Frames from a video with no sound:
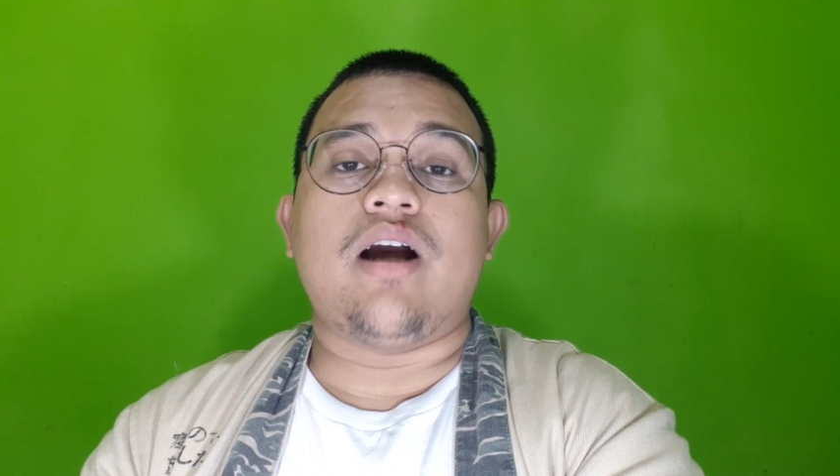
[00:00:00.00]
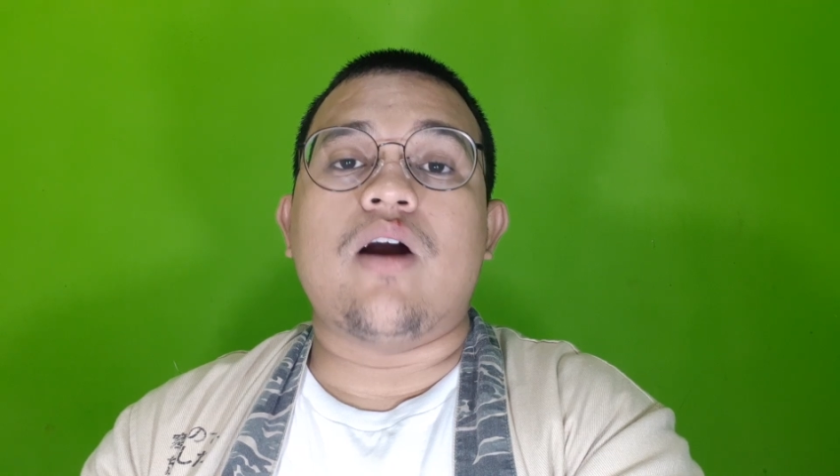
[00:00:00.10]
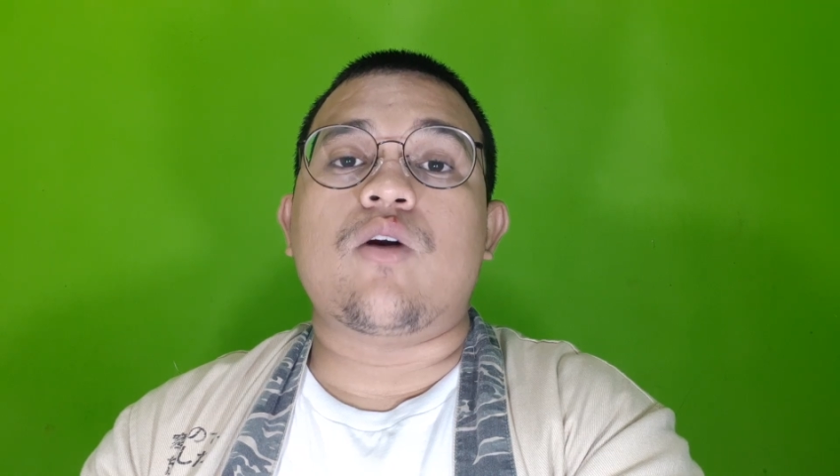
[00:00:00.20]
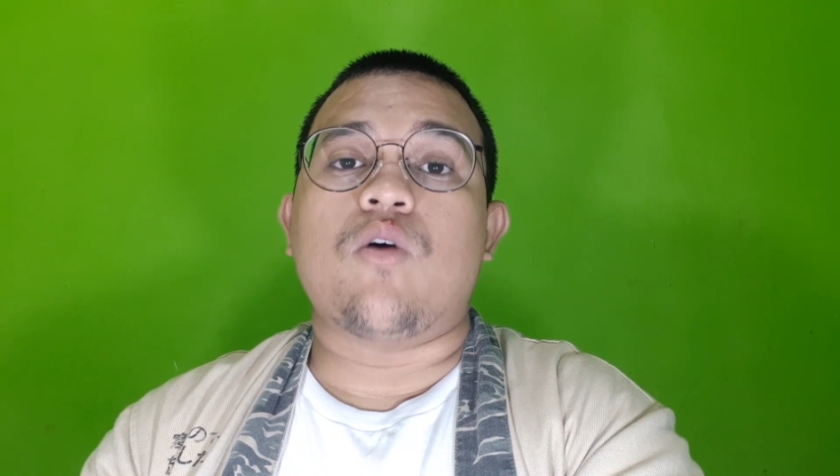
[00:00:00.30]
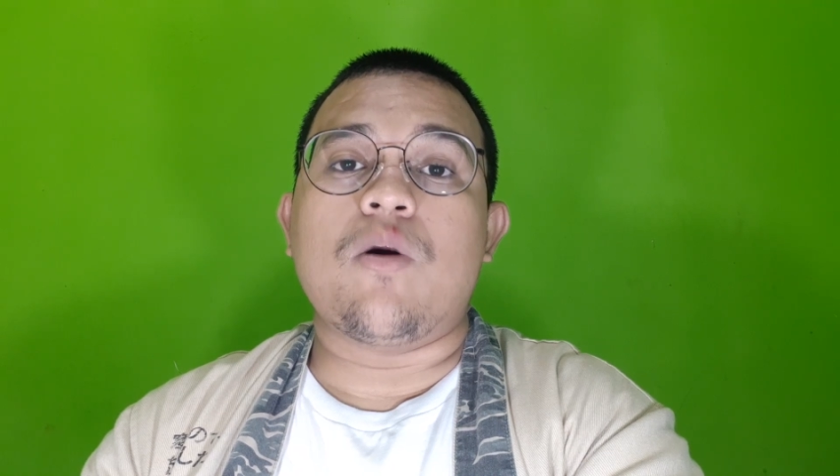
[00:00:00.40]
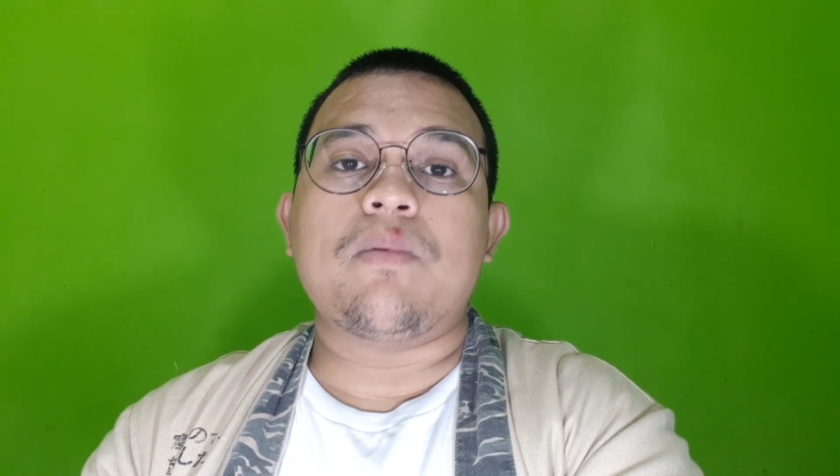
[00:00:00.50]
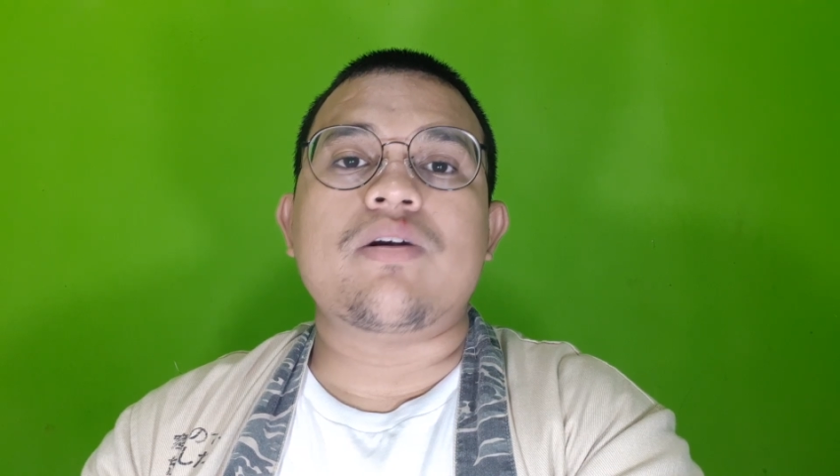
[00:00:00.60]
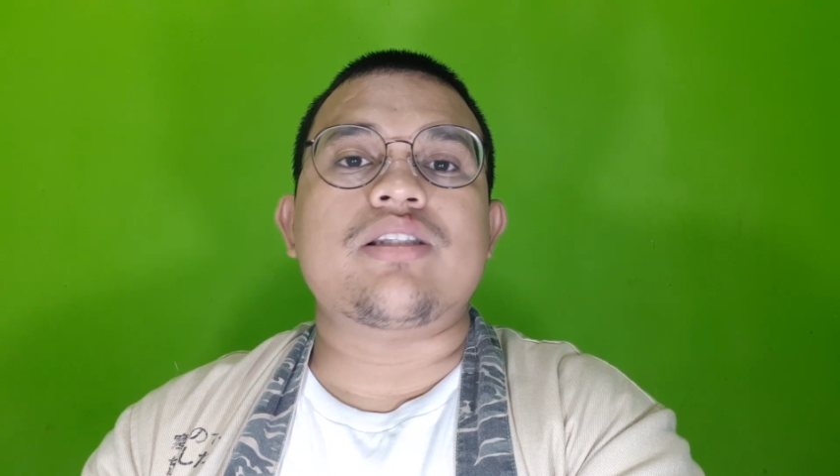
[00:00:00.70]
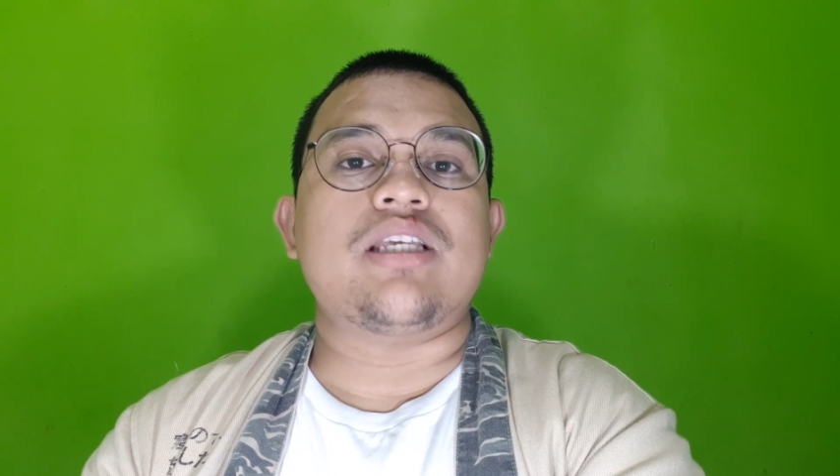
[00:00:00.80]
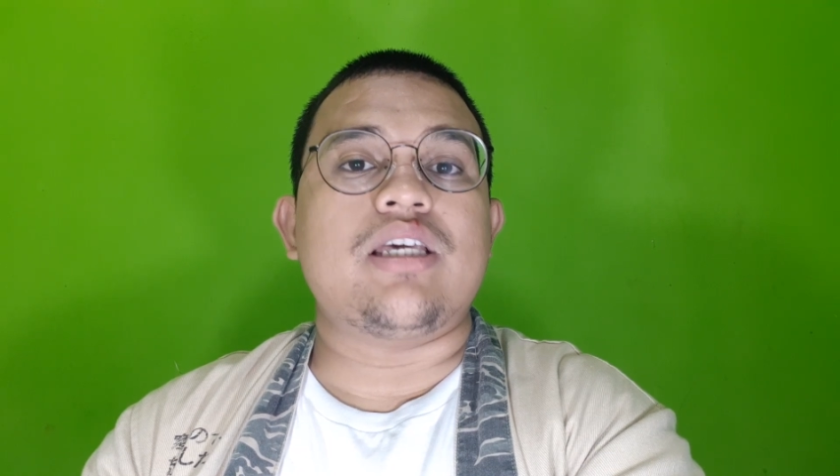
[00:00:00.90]
are
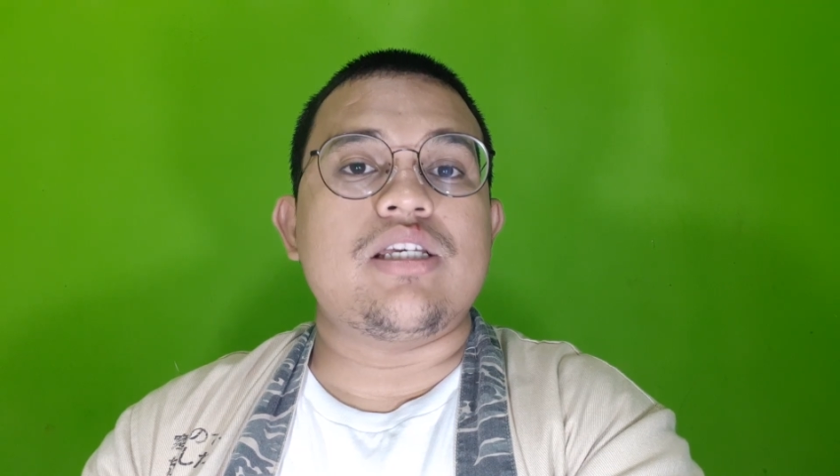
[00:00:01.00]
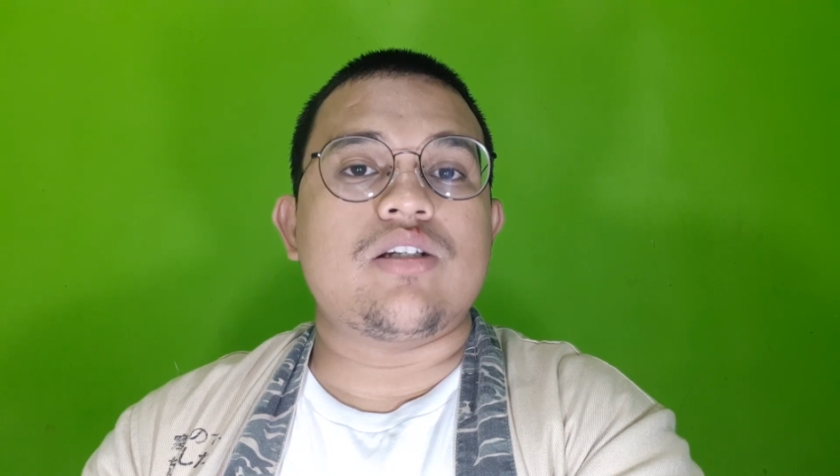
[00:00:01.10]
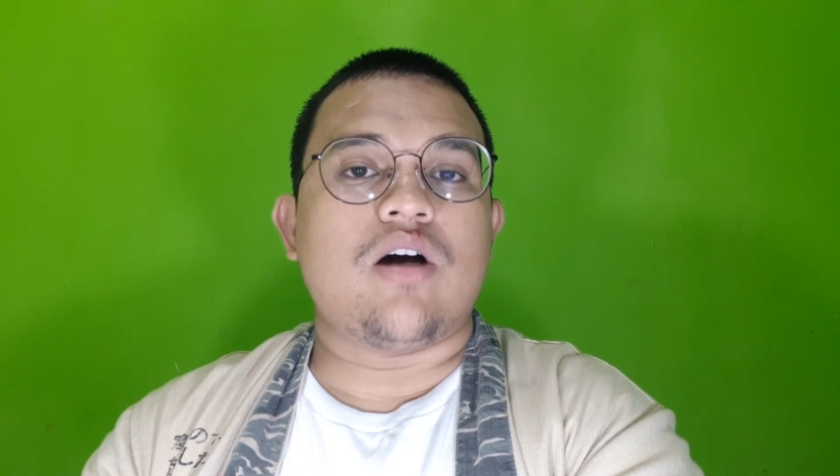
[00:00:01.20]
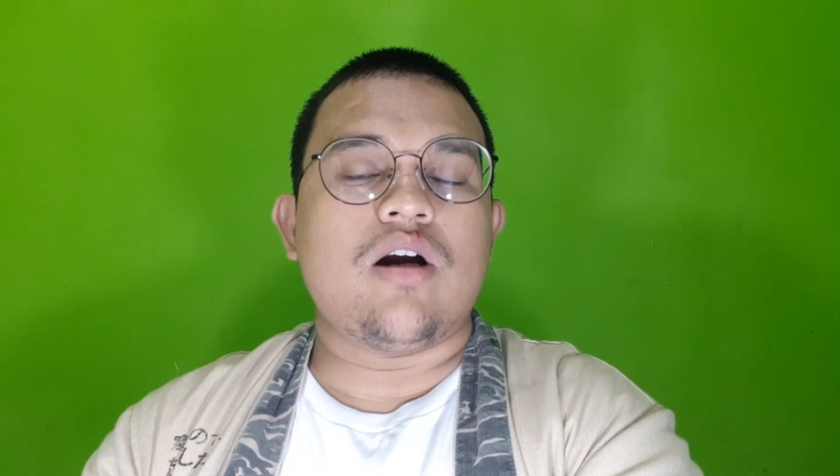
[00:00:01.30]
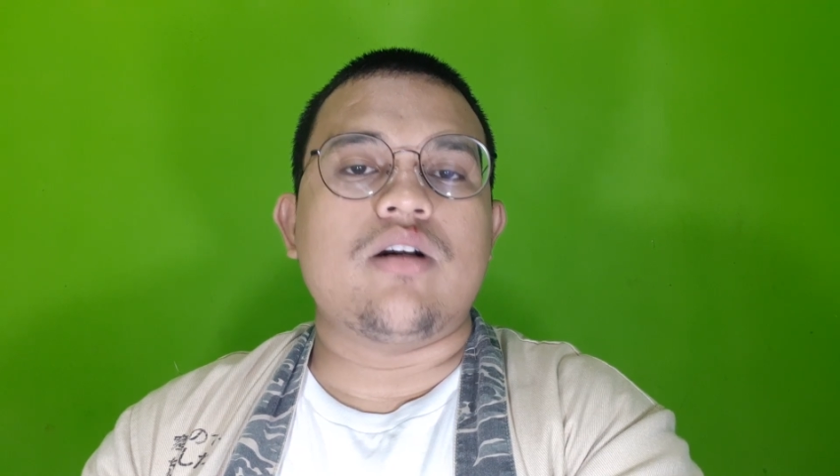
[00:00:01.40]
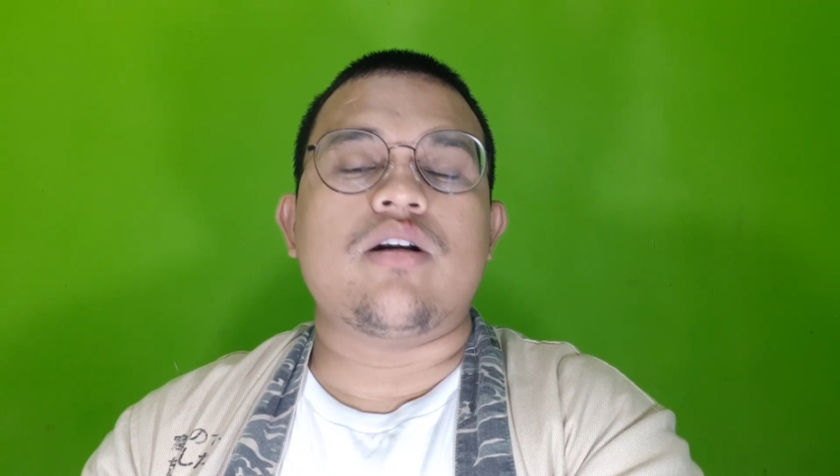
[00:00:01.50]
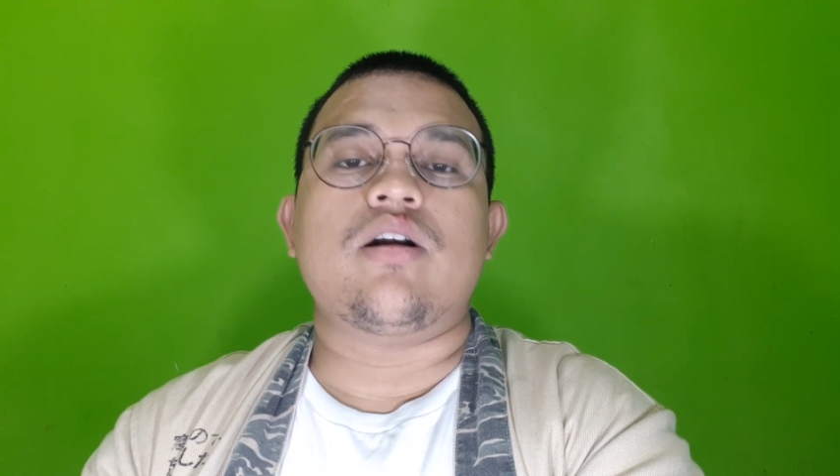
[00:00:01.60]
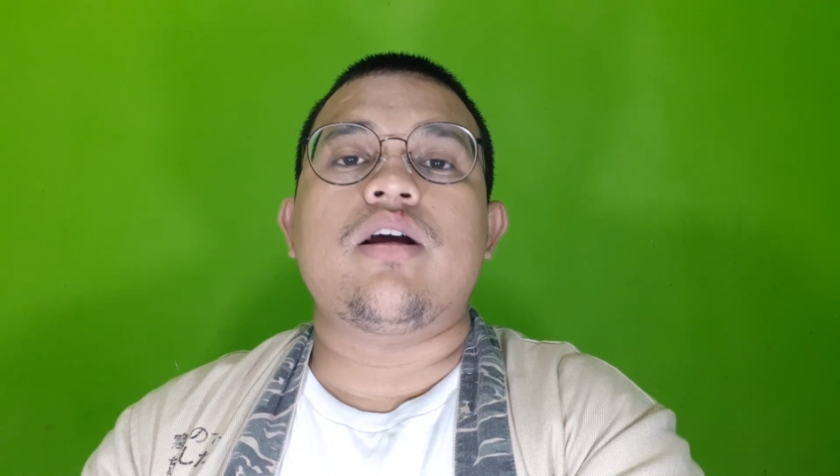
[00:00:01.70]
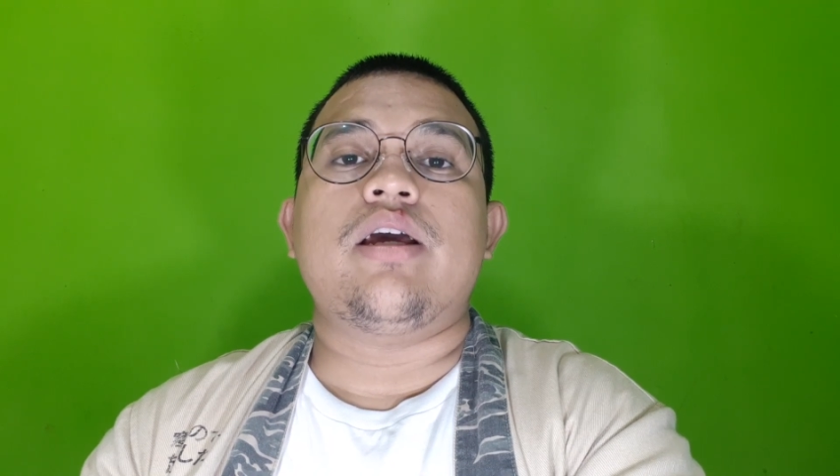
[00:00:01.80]
cooperating each other